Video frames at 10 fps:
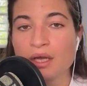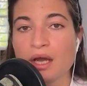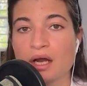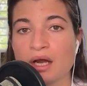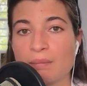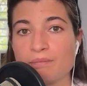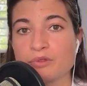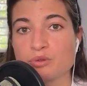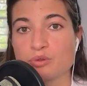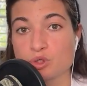
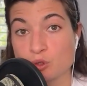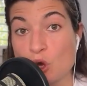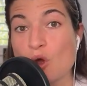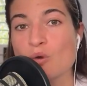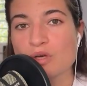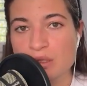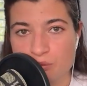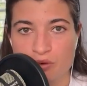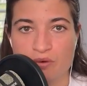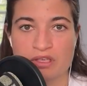to slowly,
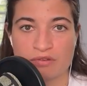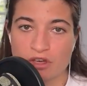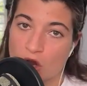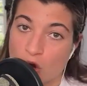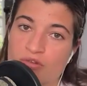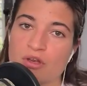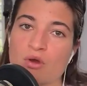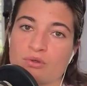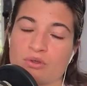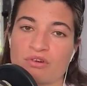progressively
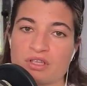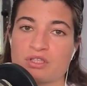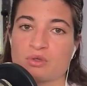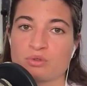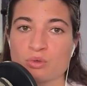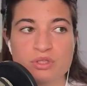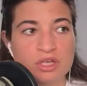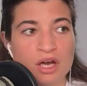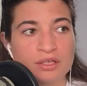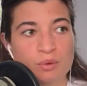overload your runs. So don't
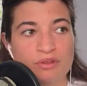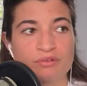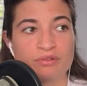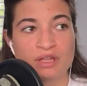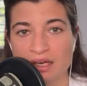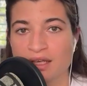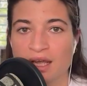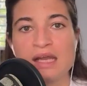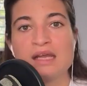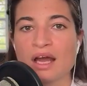start with a
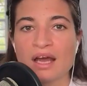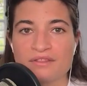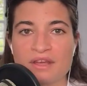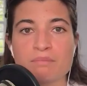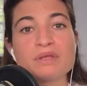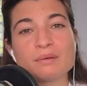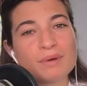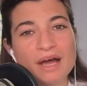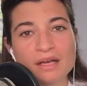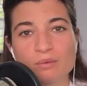10K and then be in
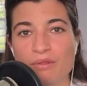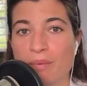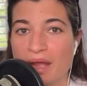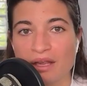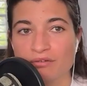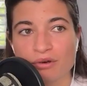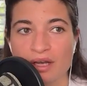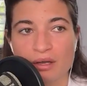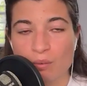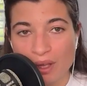bed with pain for
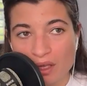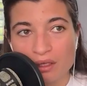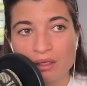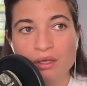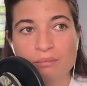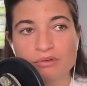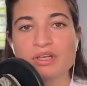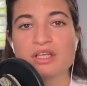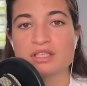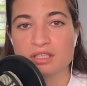like a week, but
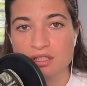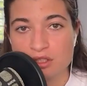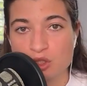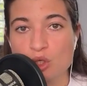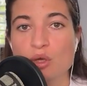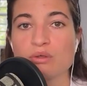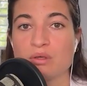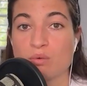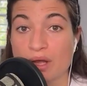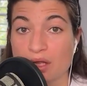really slowly
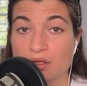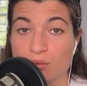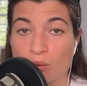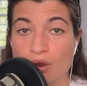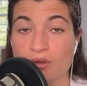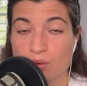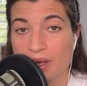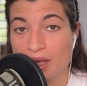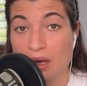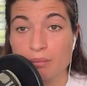work your
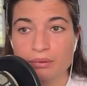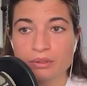way up.